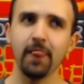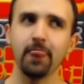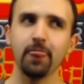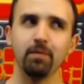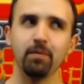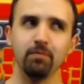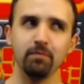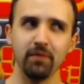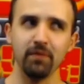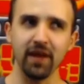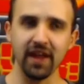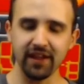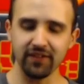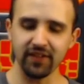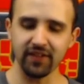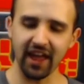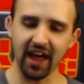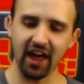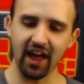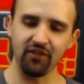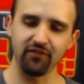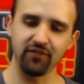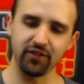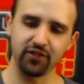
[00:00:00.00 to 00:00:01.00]
make the
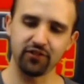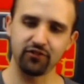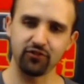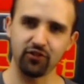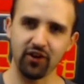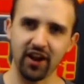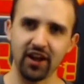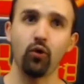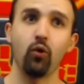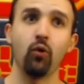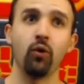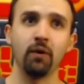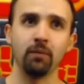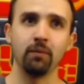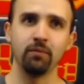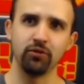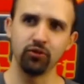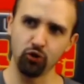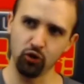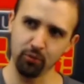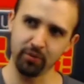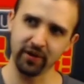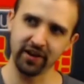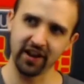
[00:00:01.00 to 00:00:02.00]
Alpha Strike or absorb an